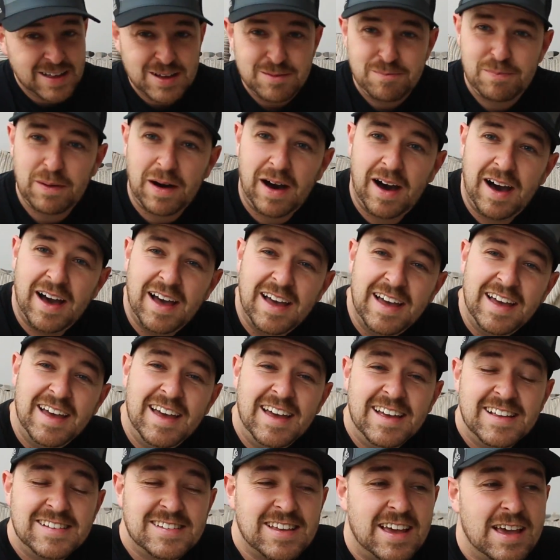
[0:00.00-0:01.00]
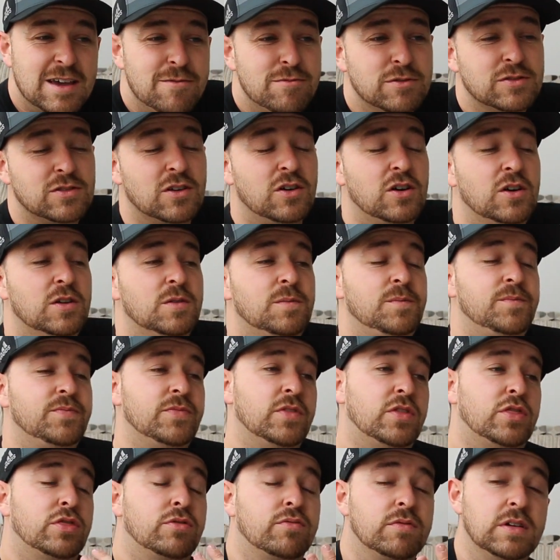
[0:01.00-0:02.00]
But, so he was on
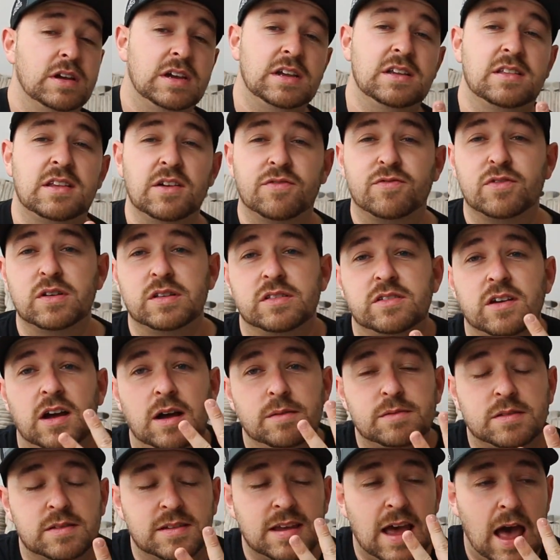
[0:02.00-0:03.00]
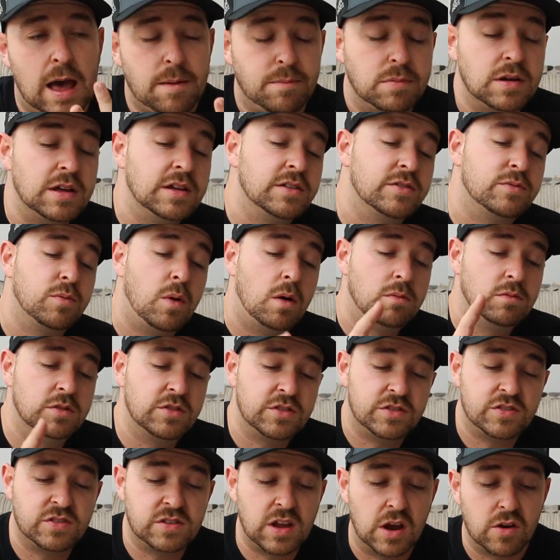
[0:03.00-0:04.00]
3 different types of tablets. One was
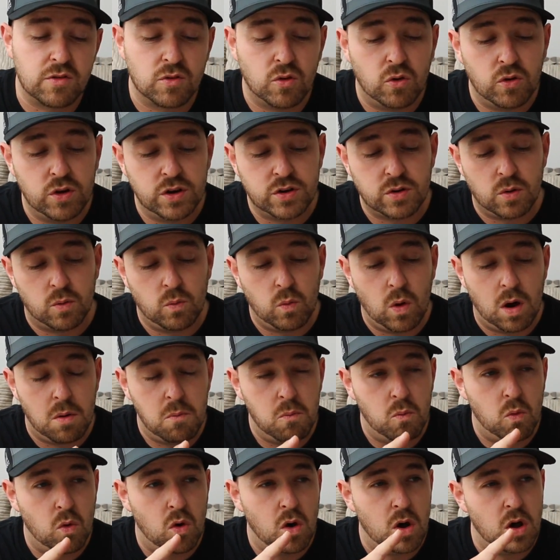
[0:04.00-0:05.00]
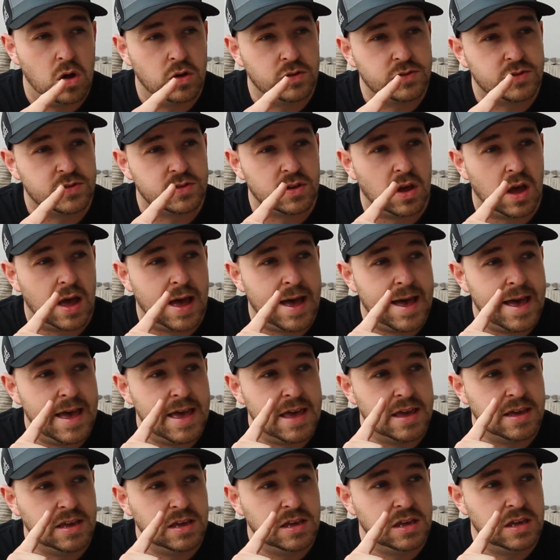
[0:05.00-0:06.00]
a steroid, one was
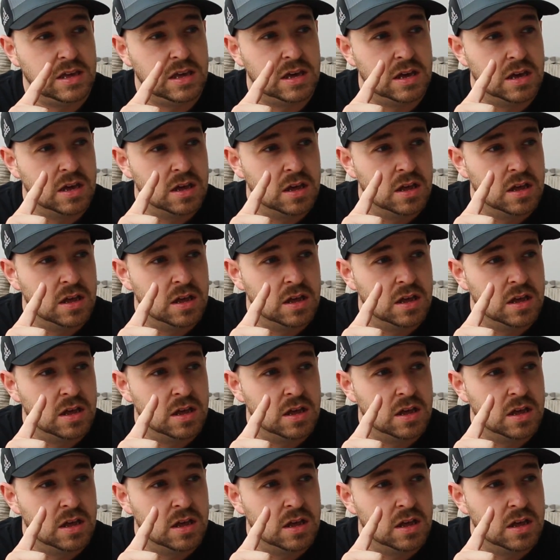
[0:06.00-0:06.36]
a